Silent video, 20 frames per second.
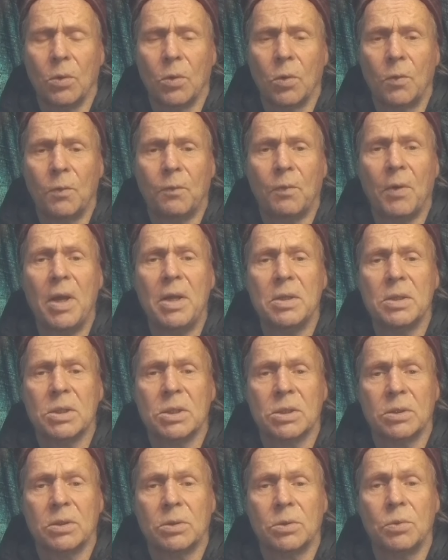or
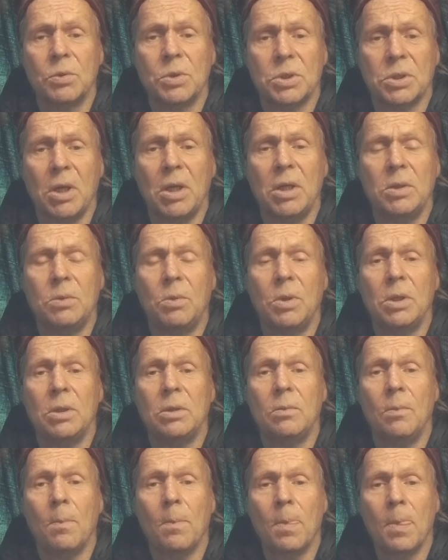friends to stay
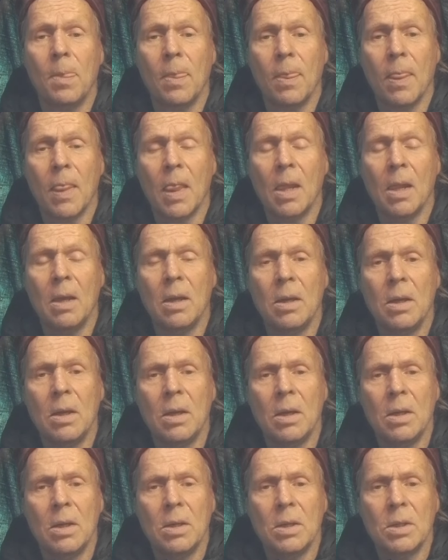with.
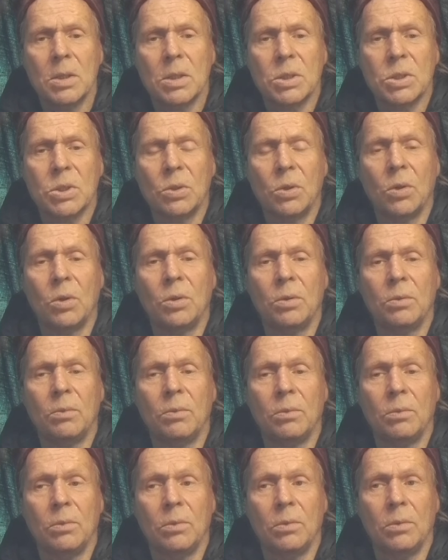So
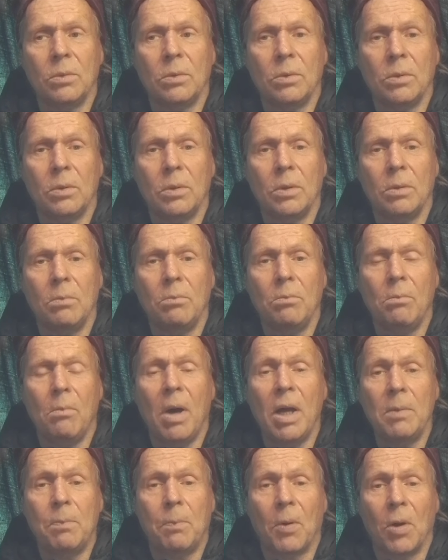
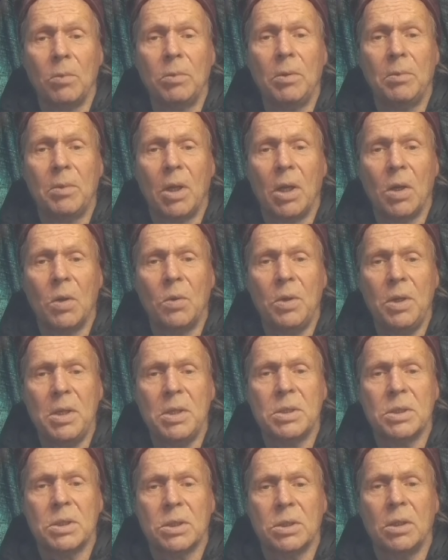my problem now
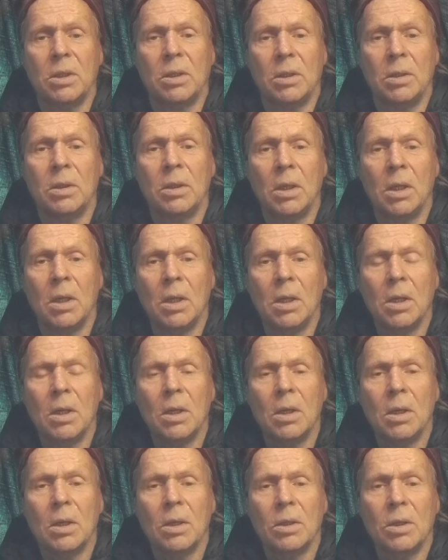is
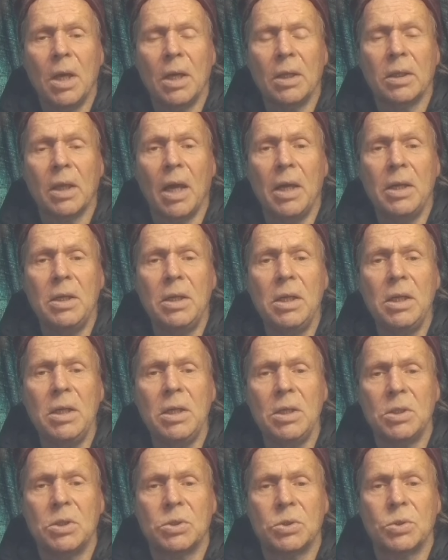that I
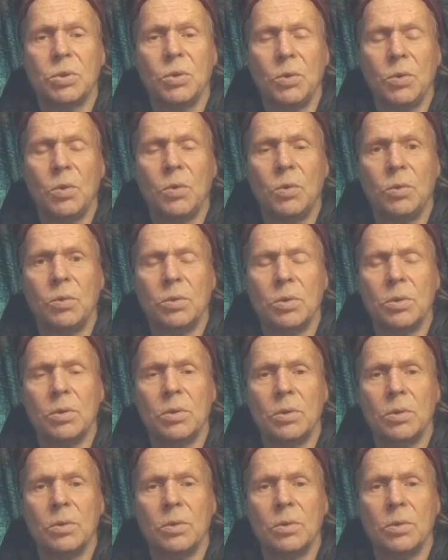need to